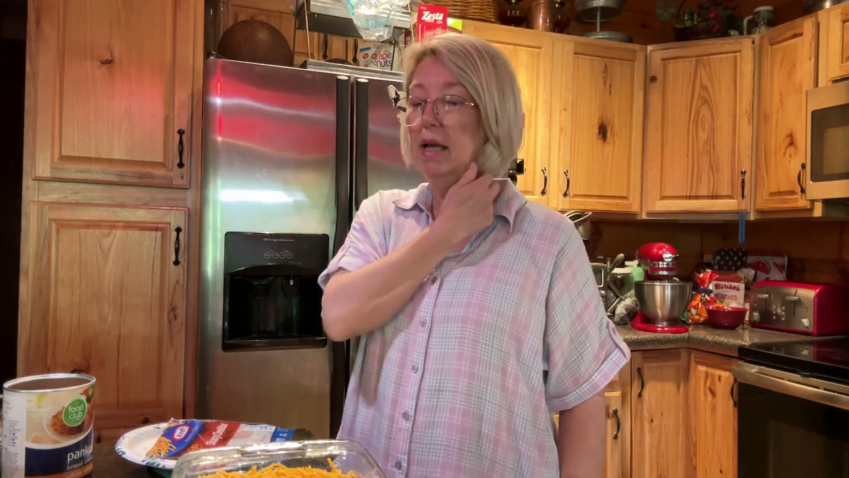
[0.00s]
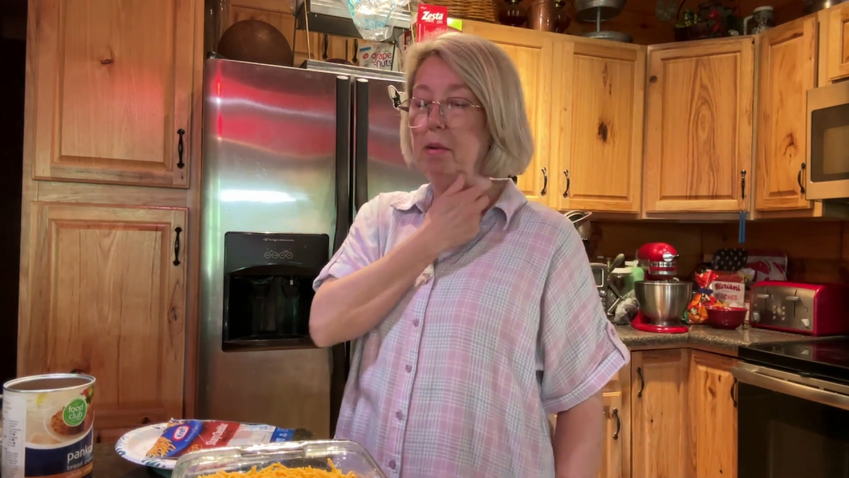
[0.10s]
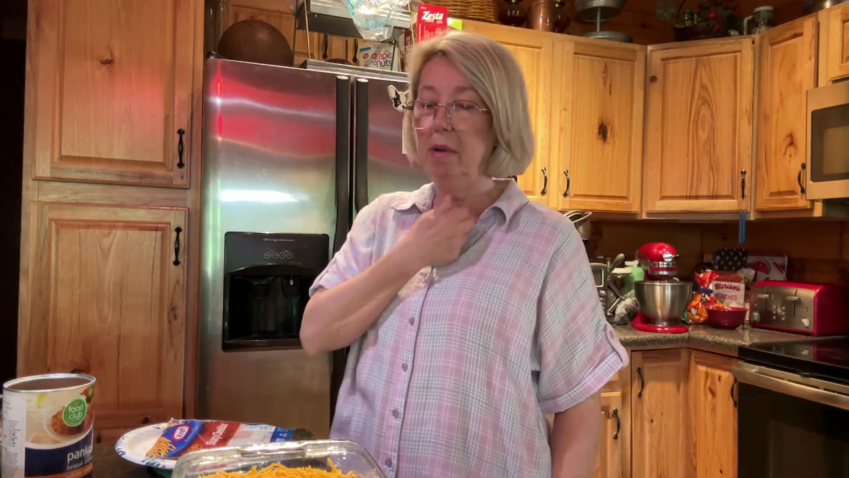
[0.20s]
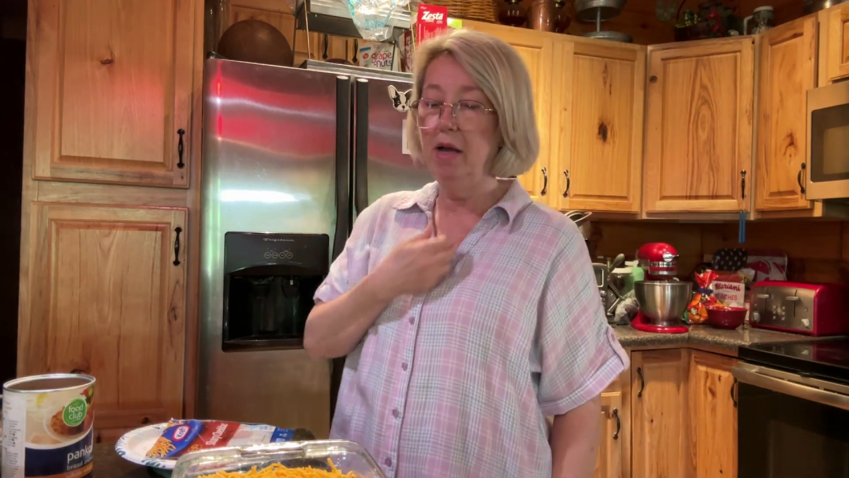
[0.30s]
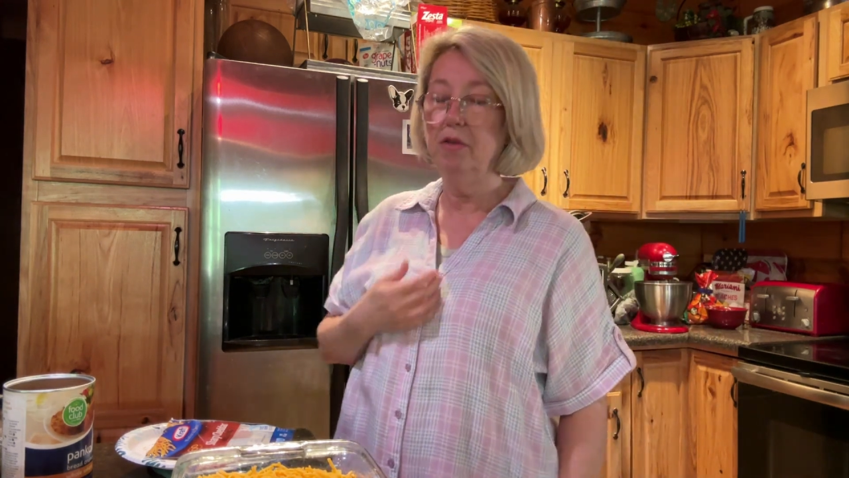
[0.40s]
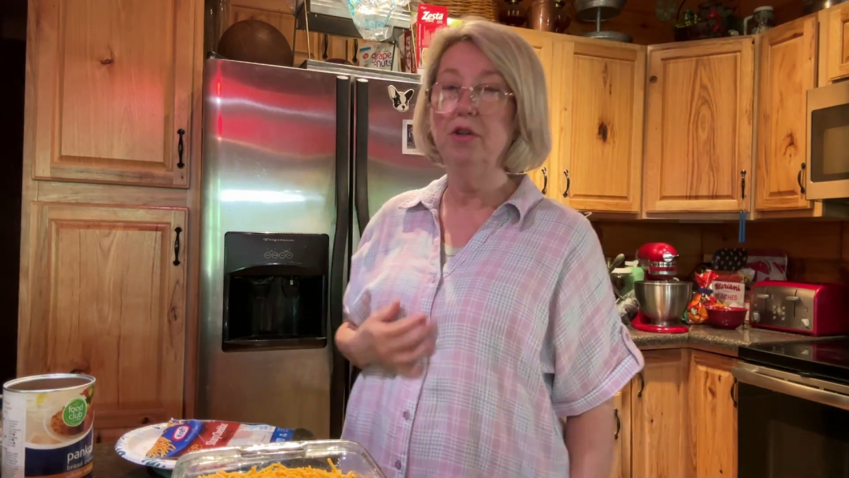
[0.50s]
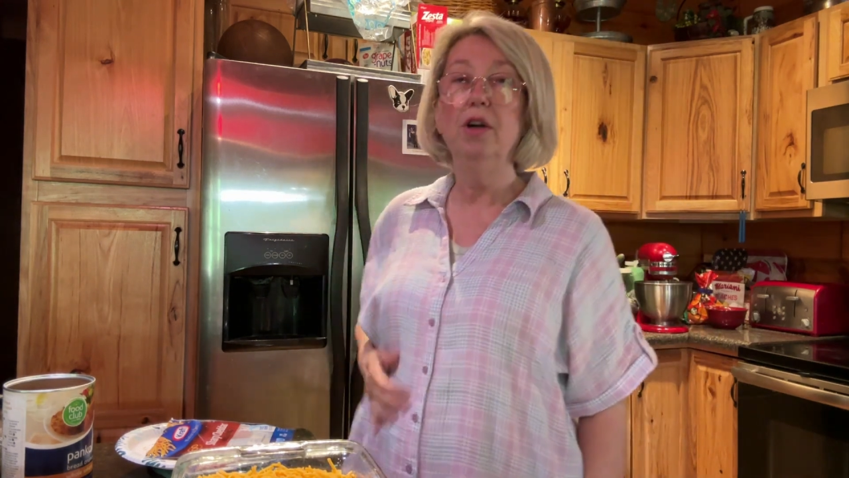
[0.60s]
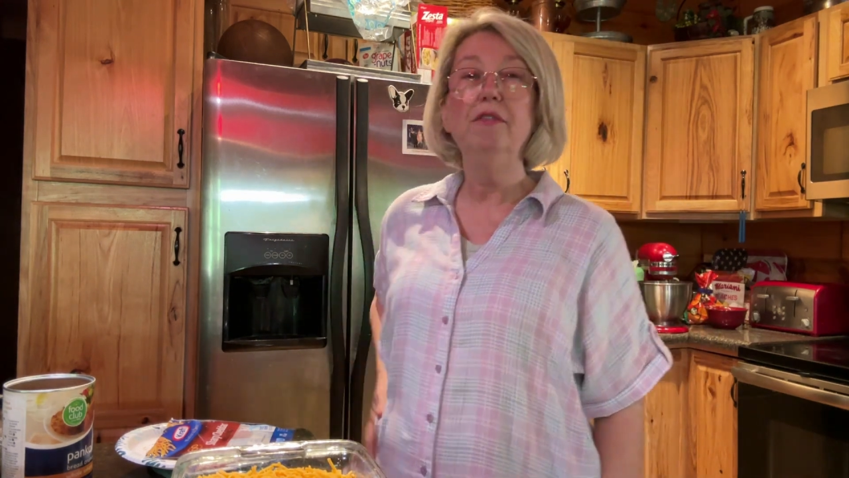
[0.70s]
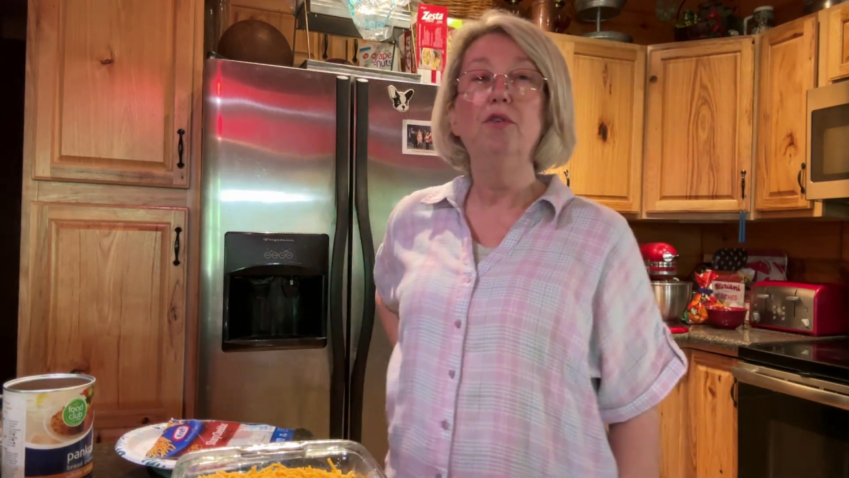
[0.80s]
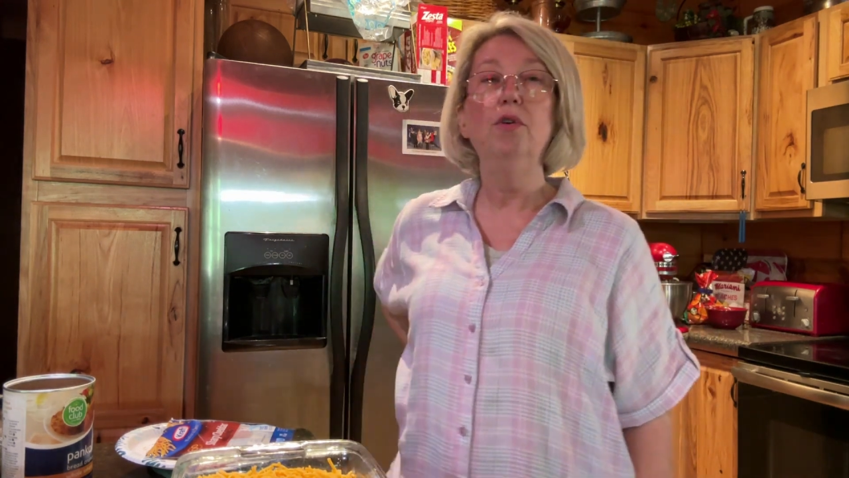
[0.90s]
at about
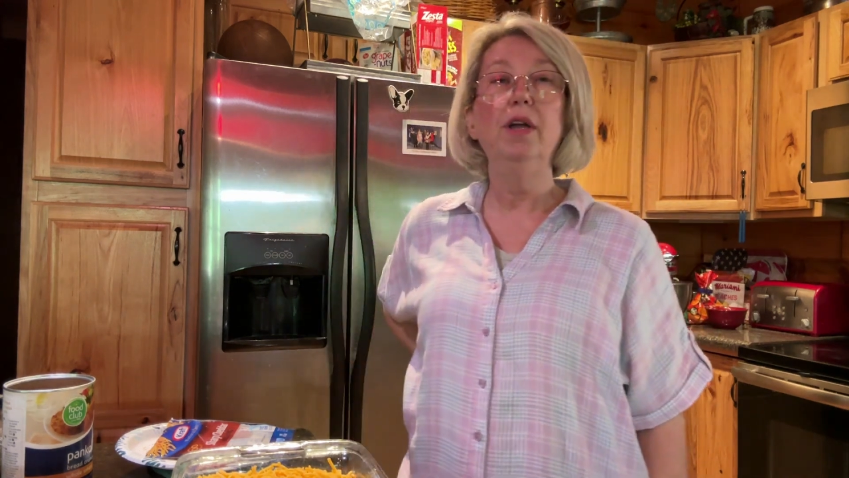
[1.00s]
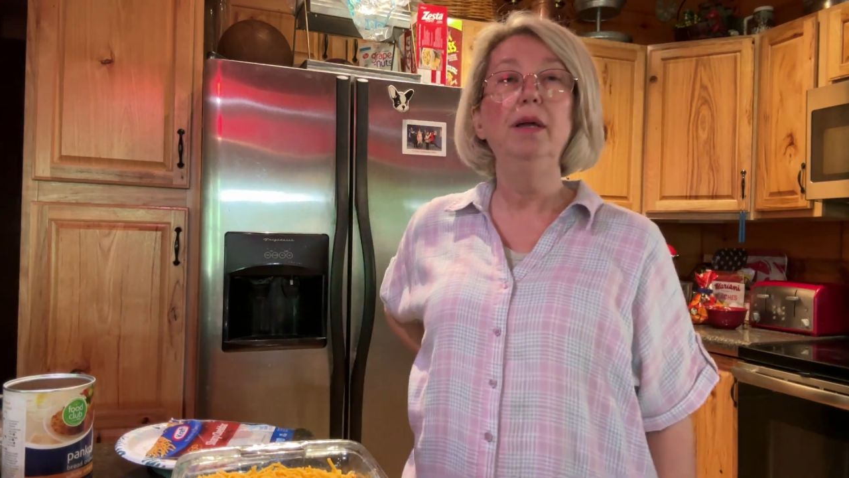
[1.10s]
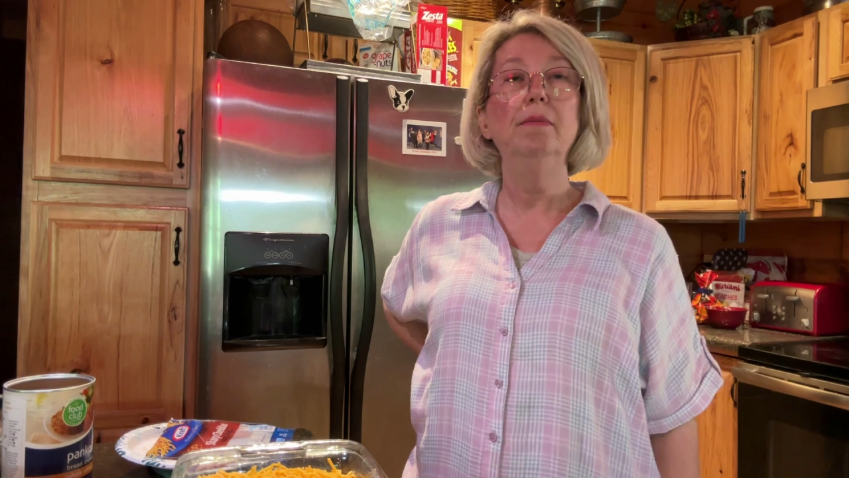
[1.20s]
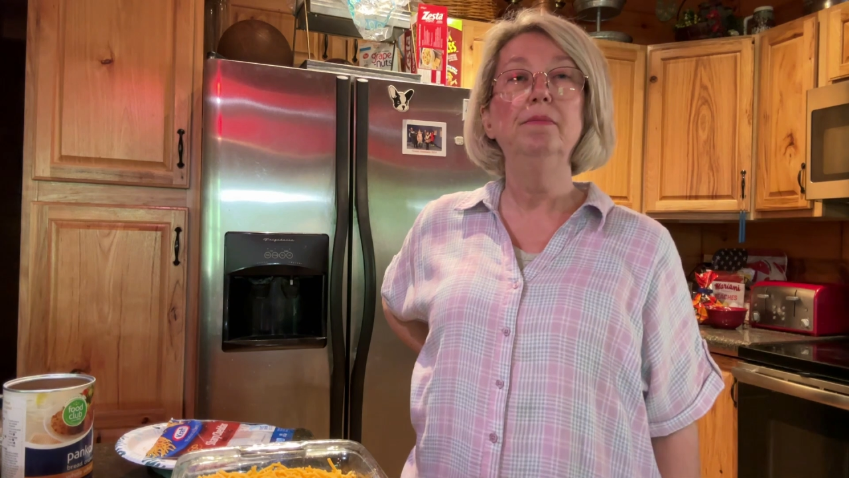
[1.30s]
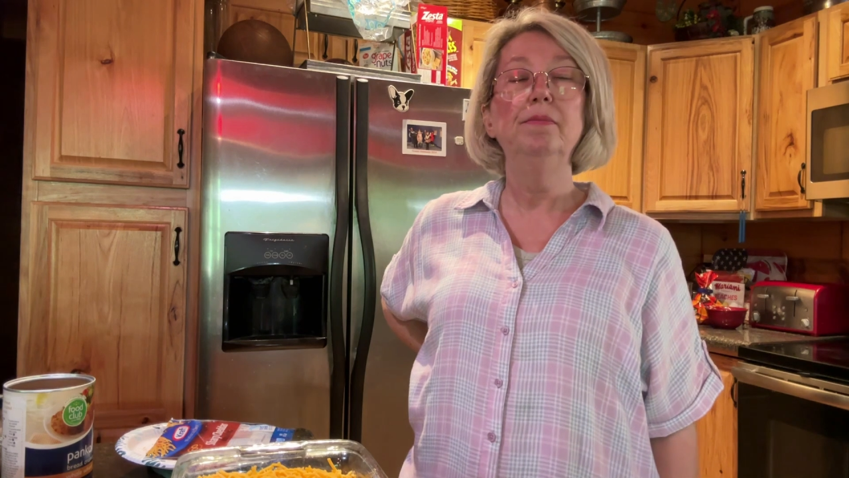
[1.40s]
30, 40,